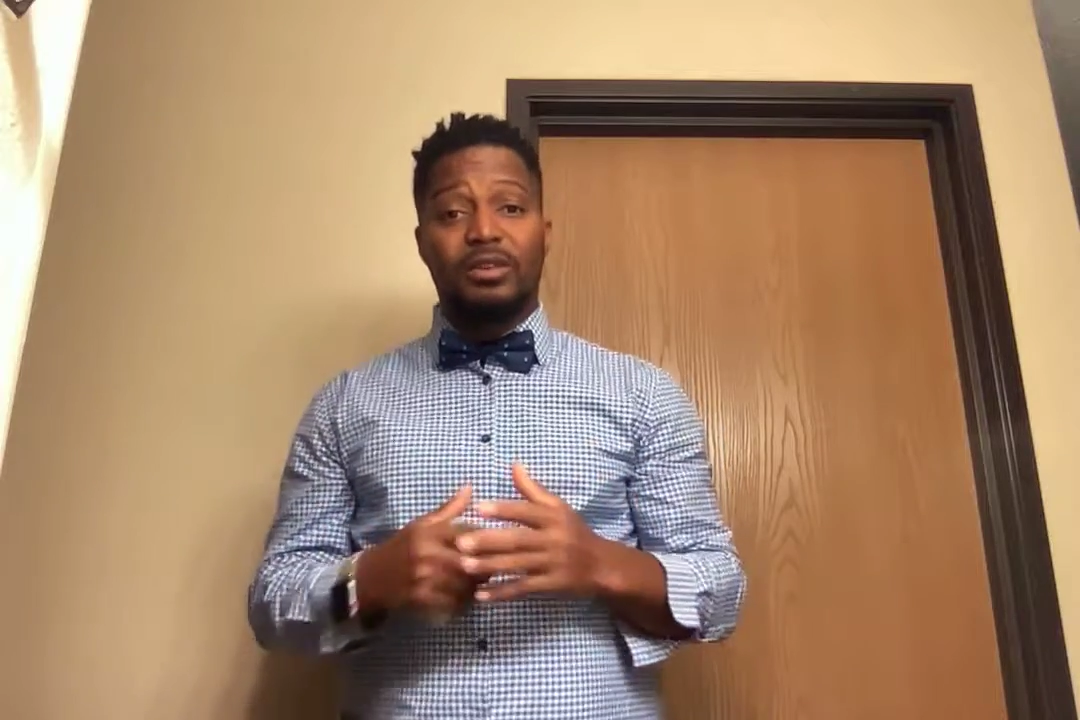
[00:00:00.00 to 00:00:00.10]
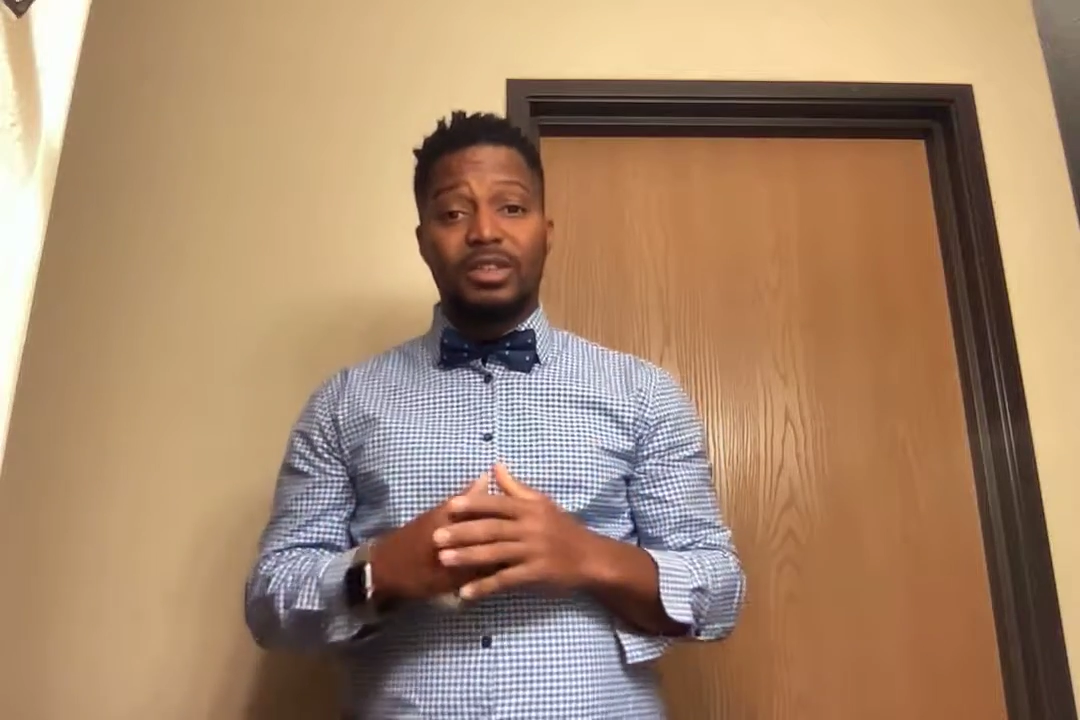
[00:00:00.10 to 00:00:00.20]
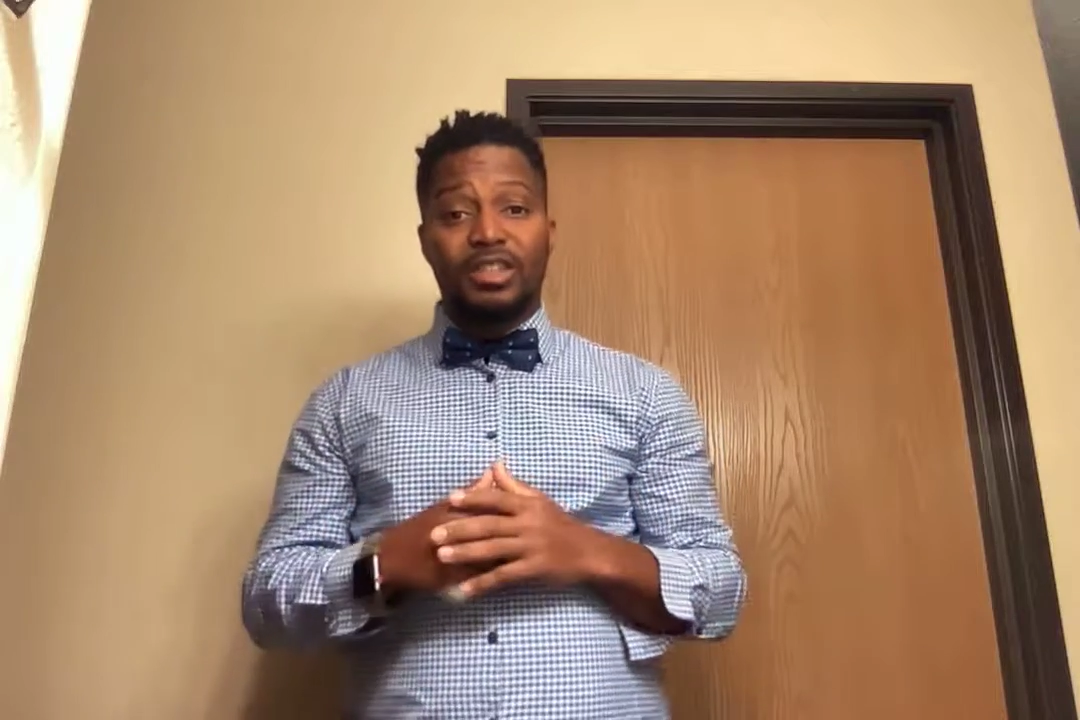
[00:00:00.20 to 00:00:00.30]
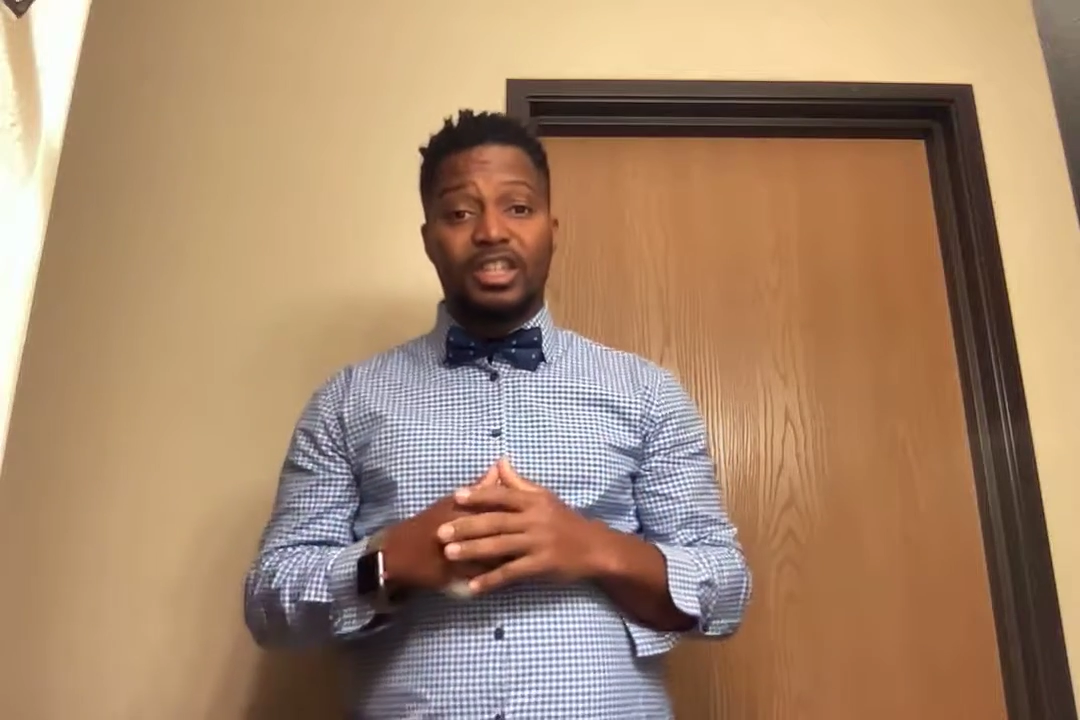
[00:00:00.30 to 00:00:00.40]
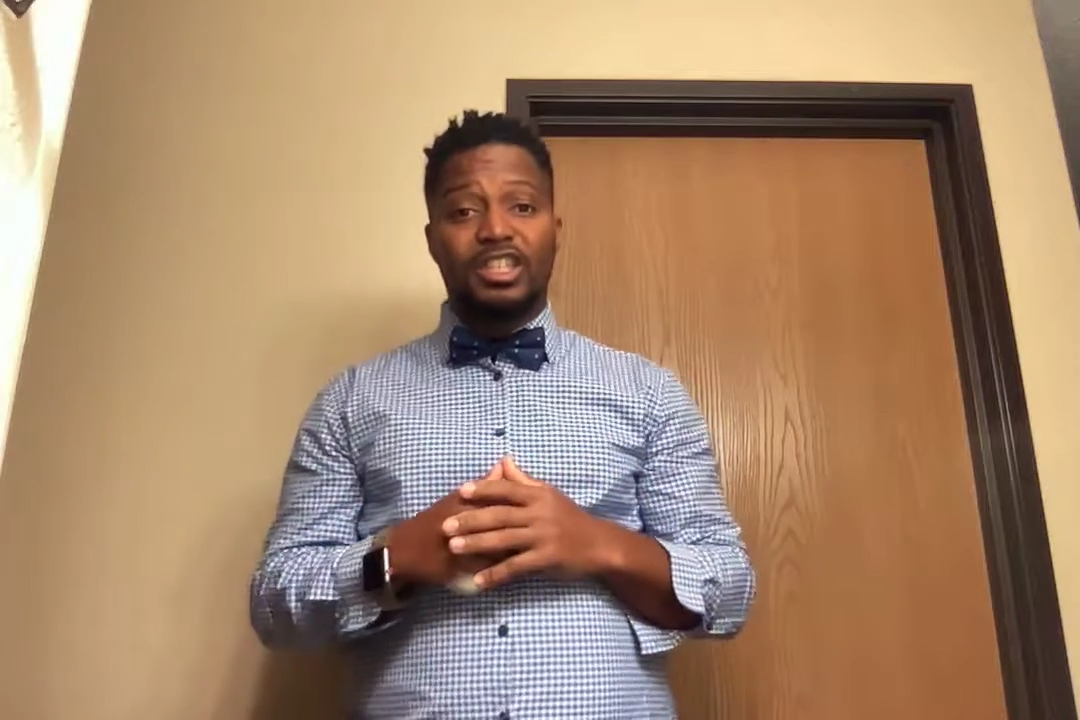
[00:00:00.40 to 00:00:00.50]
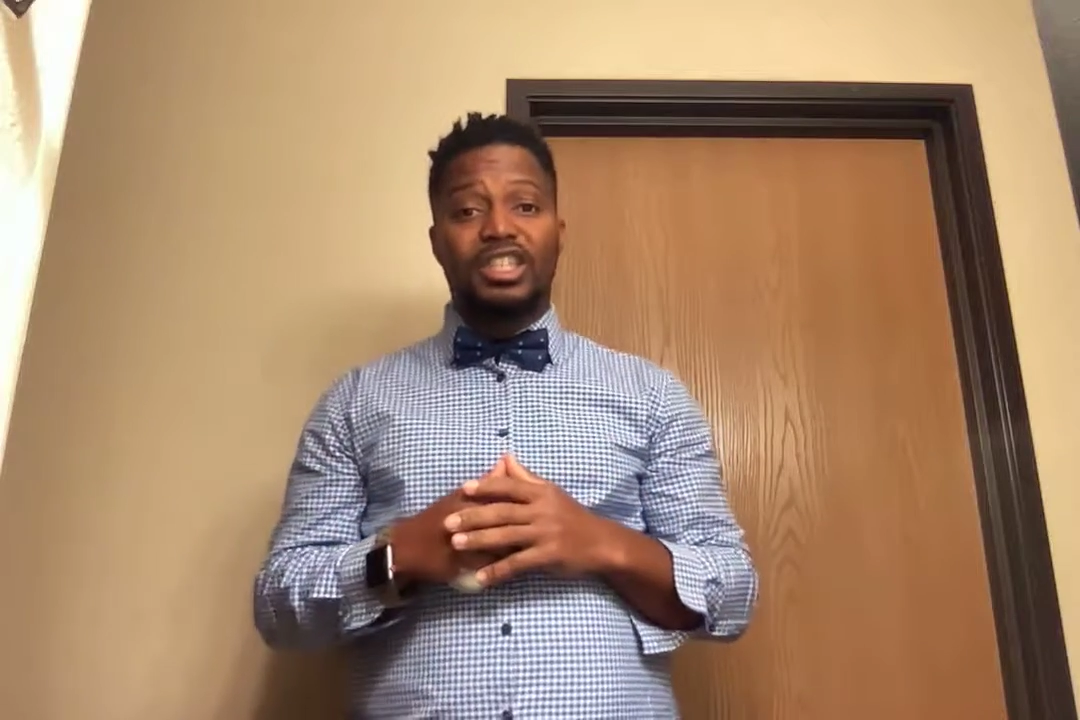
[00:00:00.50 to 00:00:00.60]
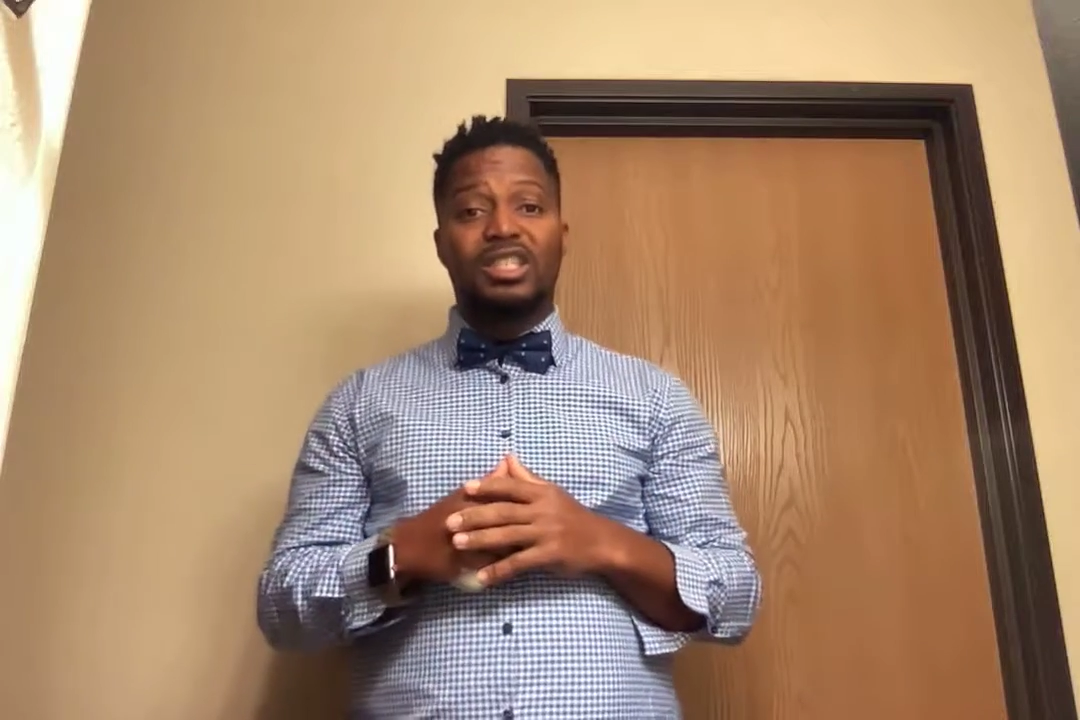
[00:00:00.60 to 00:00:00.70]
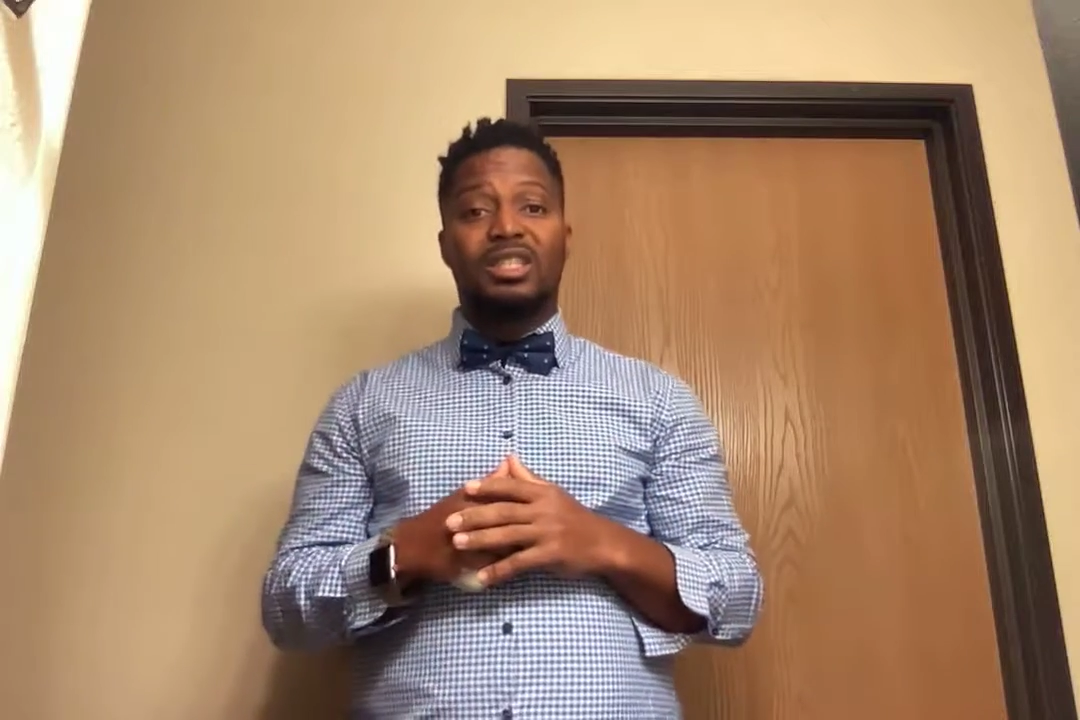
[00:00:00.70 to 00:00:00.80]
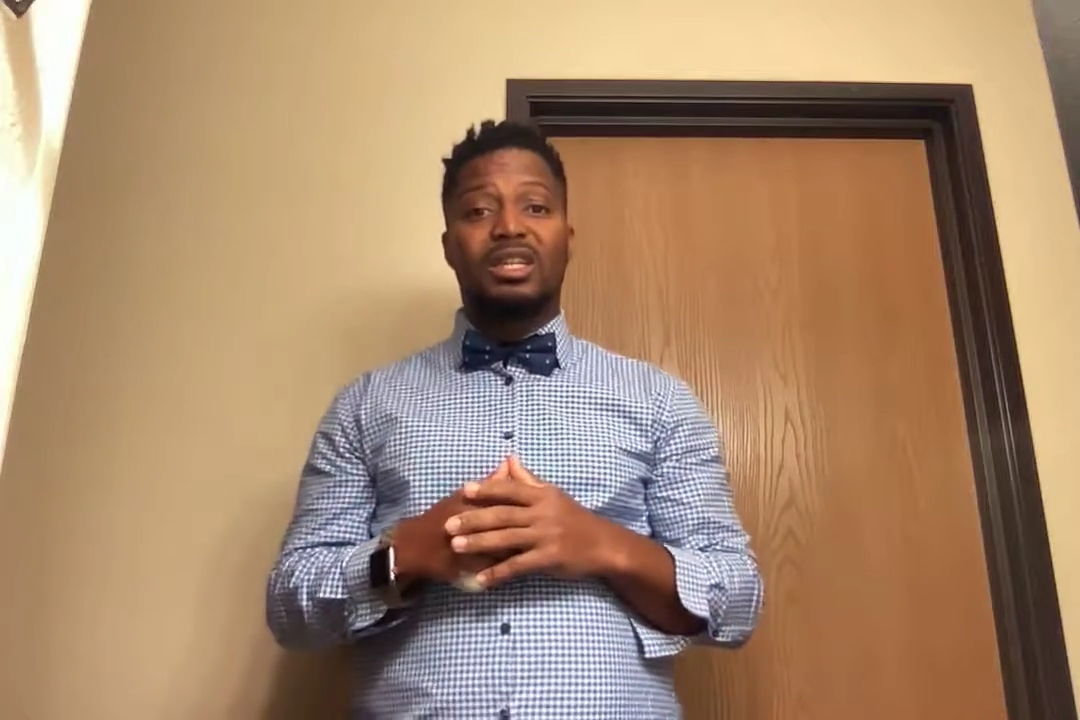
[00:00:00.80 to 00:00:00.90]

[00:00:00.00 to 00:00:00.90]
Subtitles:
research